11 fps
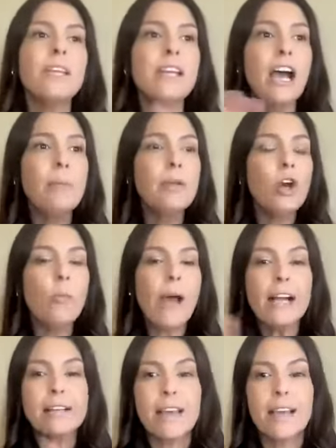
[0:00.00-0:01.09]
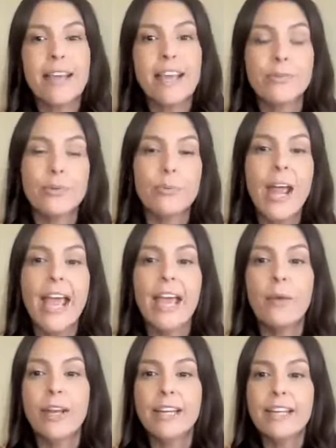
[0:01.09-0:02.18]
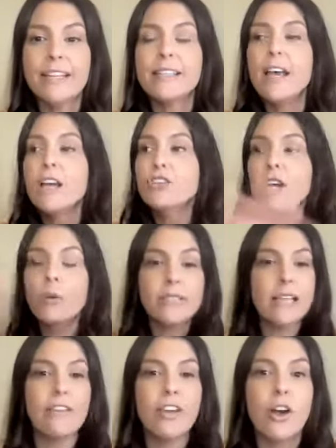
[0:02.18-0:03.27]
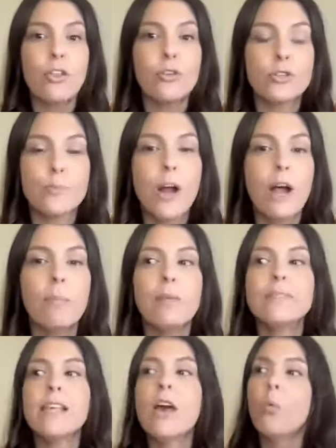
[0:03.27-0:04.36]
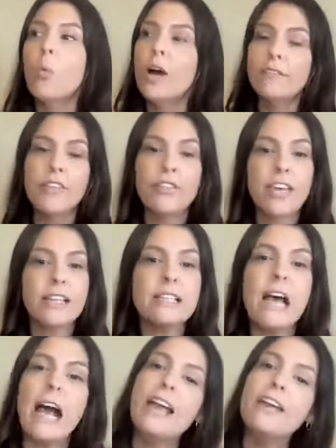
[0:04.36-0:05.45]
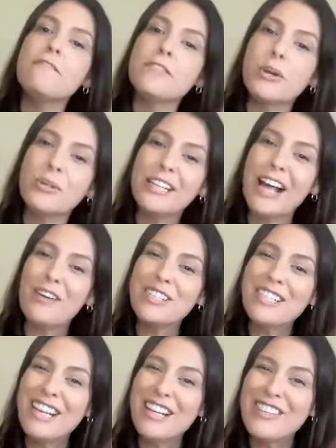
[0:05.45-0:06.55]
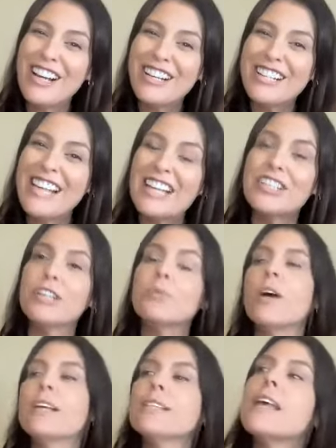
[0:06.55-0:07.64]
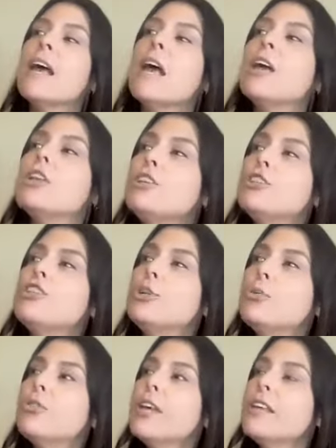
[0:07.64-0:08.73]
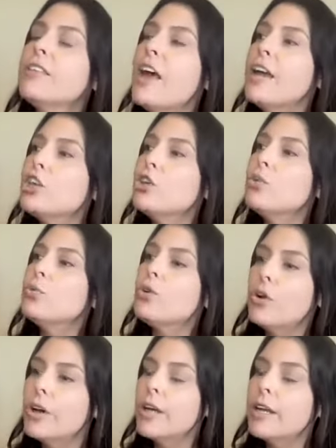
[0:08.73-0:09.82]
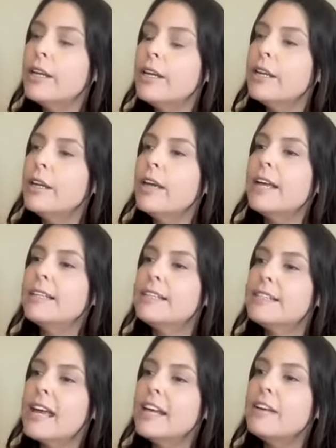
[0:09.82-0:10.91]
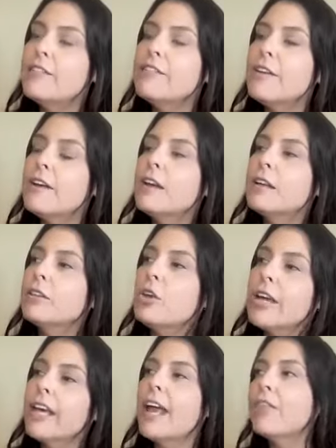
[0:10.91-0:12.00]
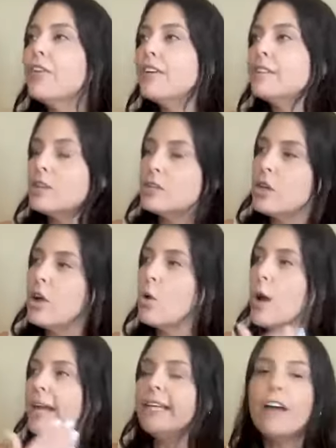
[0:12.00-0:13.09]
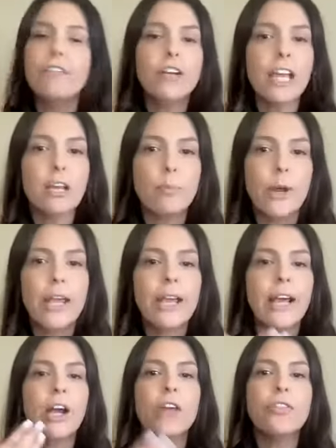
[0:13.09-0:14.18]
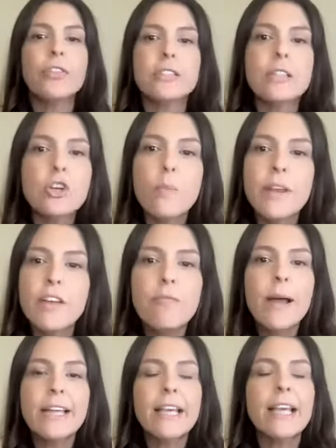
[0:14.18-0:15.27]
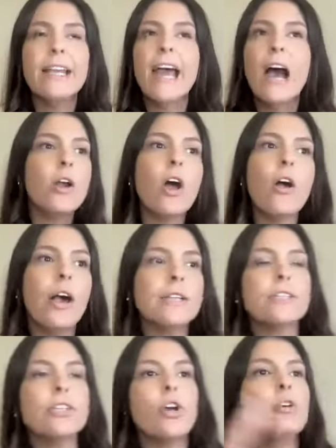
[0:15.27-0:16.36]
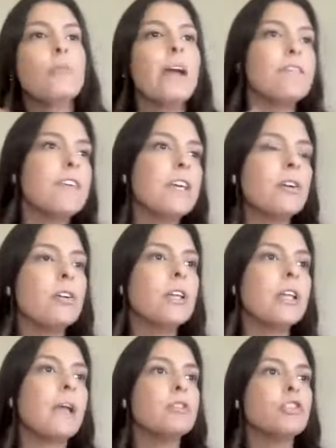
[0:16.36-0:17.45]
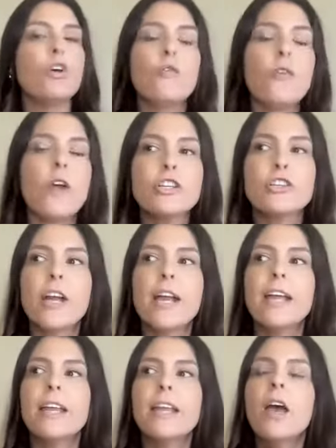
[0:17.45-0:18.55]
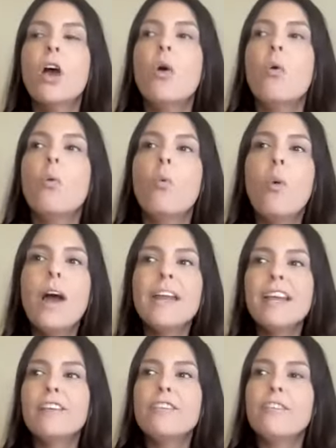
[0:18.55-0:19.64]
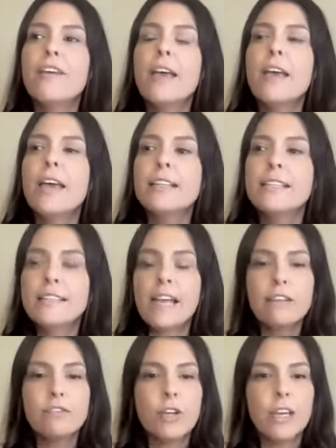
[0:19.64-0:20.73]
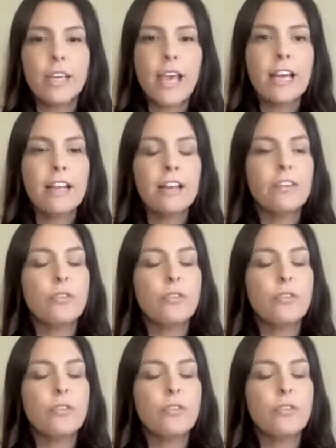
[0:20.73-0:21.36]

Now, I'm going to go back to that case with Ray when his truck was having all those problems. One of the things that I floated out to him in our session was Do you think that you could, instead of looking at this as though I never get a break, I got this little bit of money and now it all has to go to my vehicle and I'm so frustrated, what if instead of looking at it